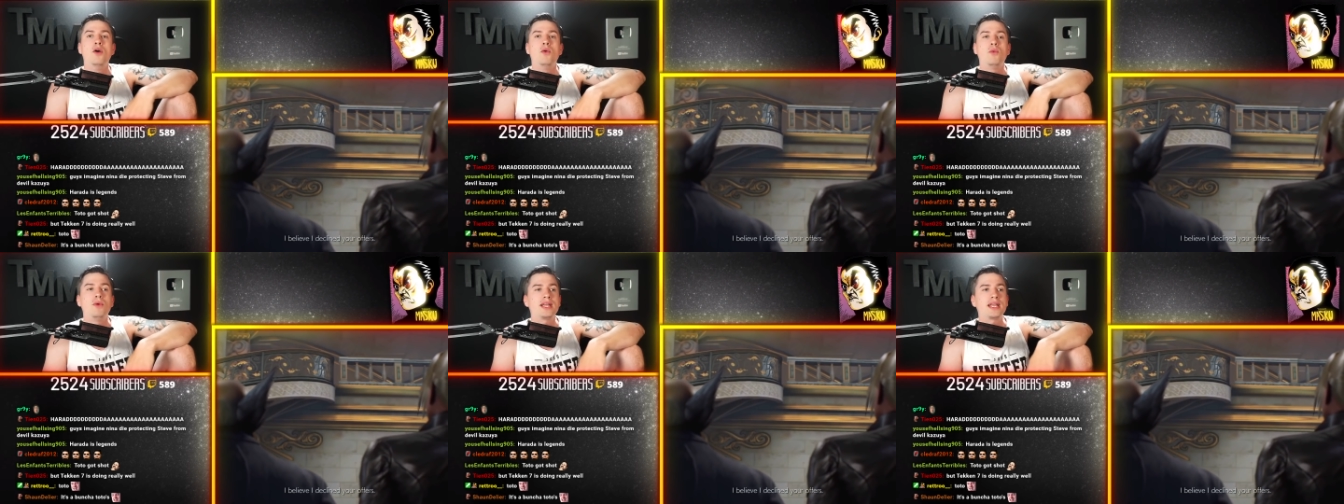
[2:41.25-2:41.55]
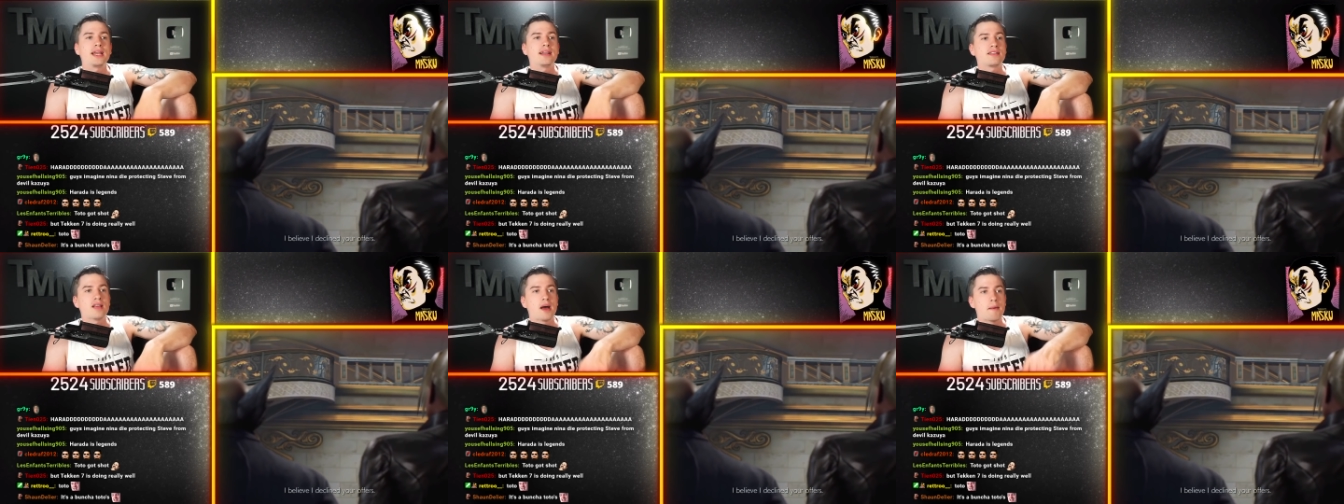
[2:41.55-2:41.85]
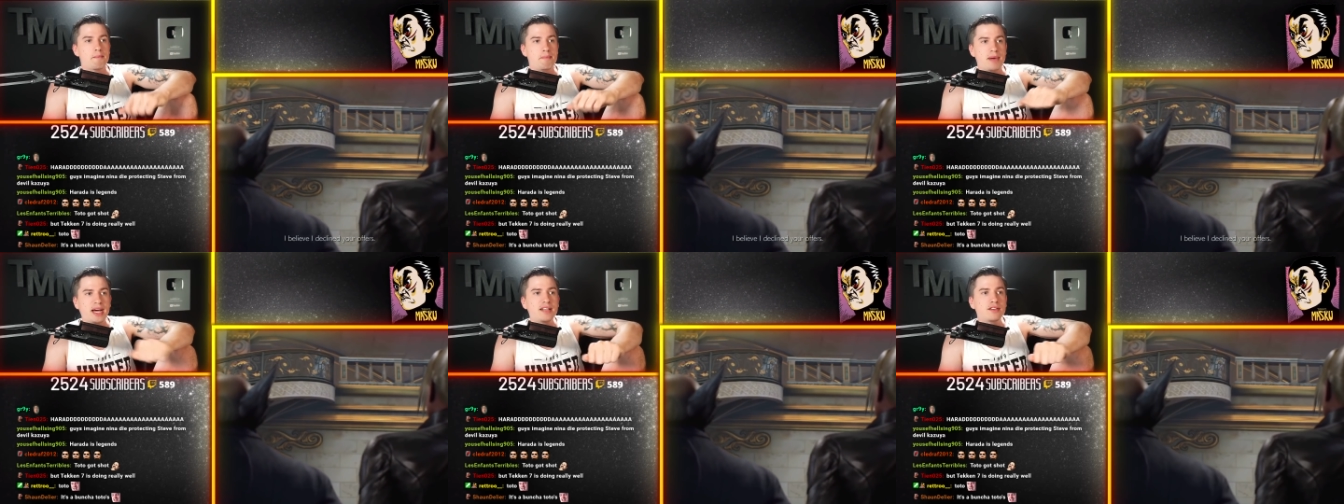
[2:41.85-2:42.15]
we get a
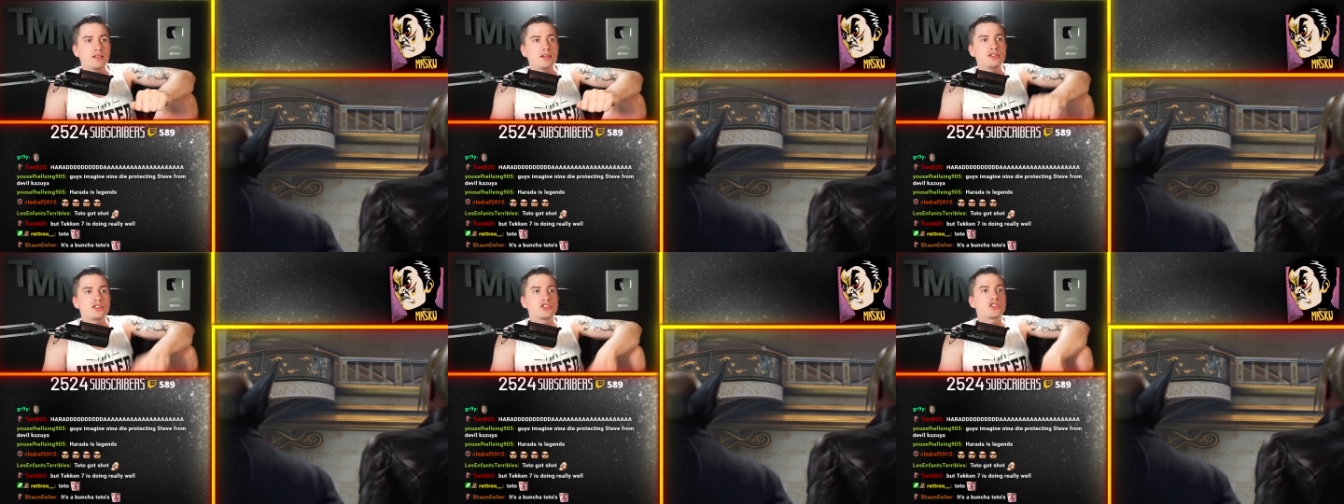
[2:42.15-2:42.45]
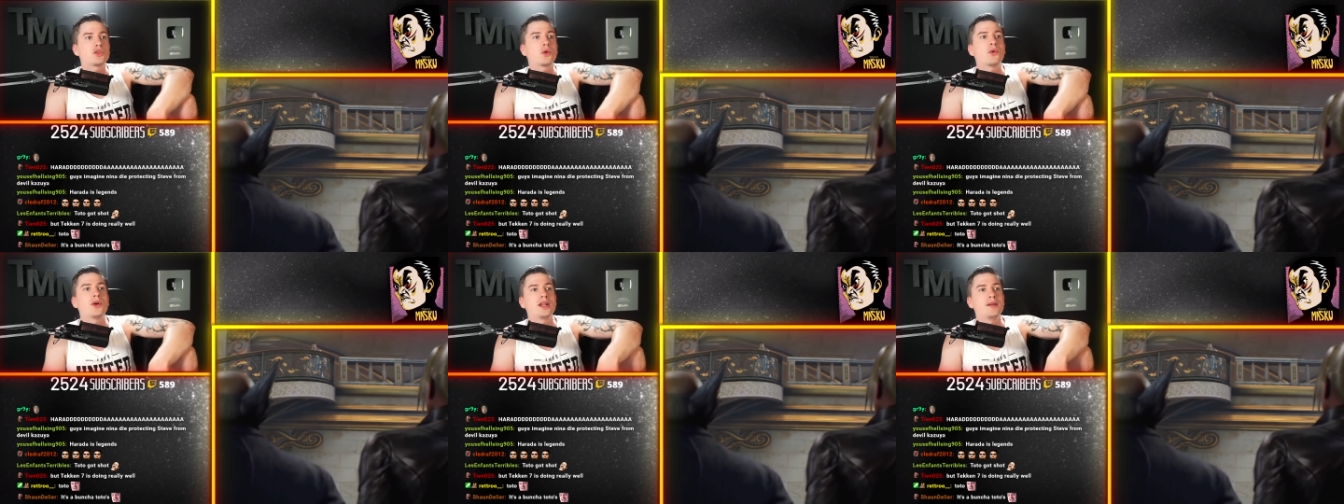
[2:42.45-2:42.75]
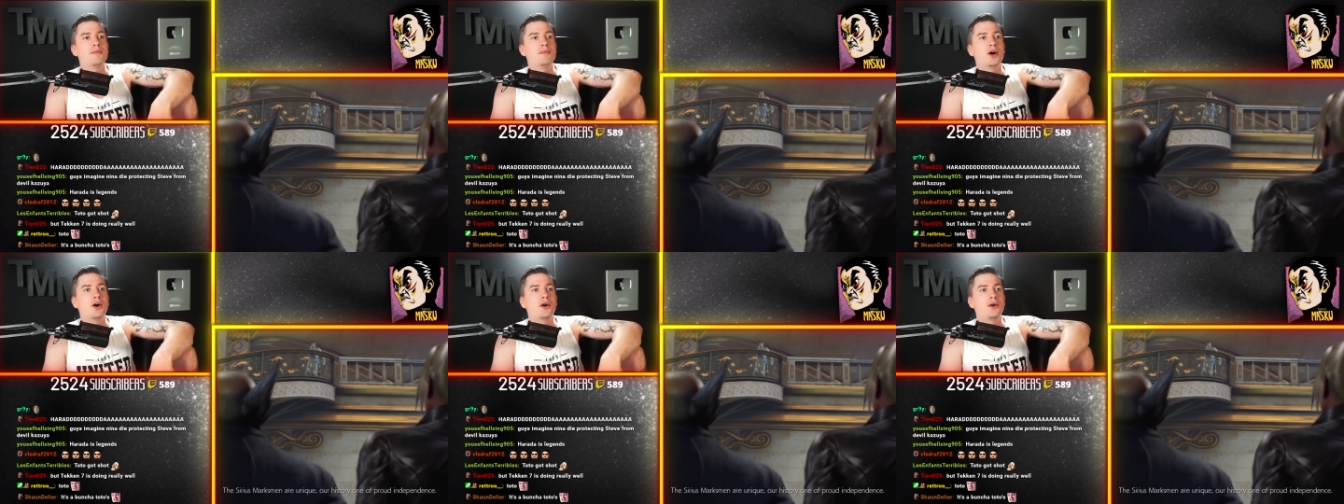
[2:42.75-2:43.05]
better story
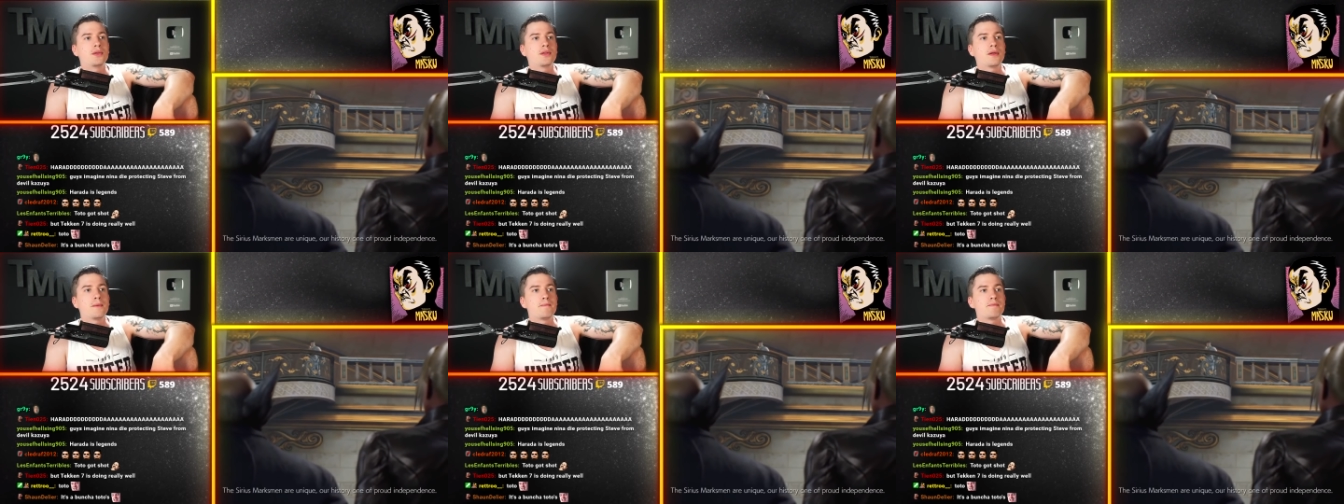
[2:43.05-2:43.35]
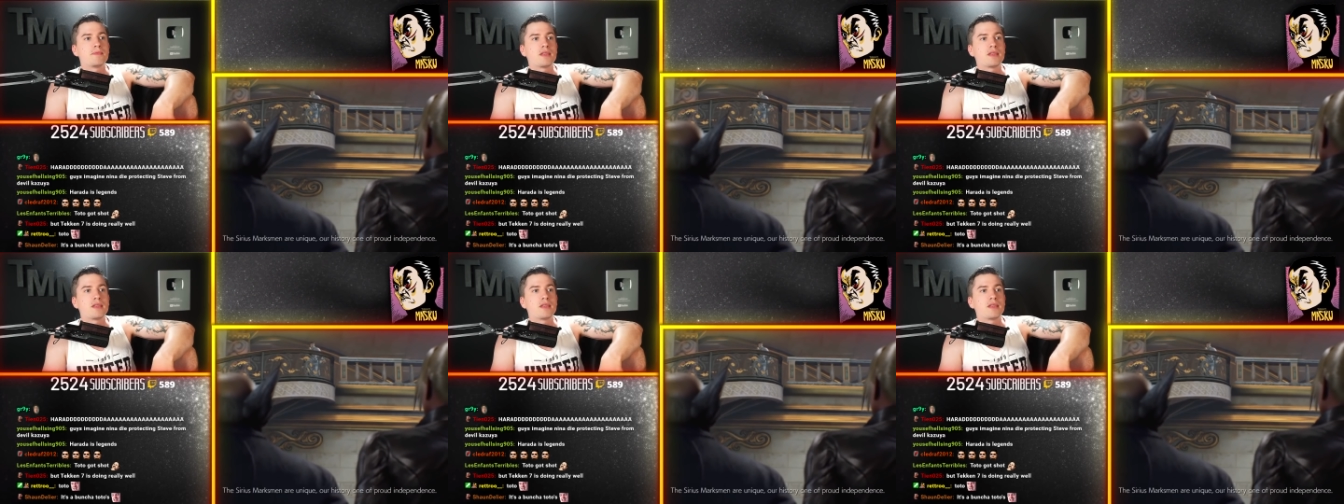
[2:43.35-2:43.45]
mode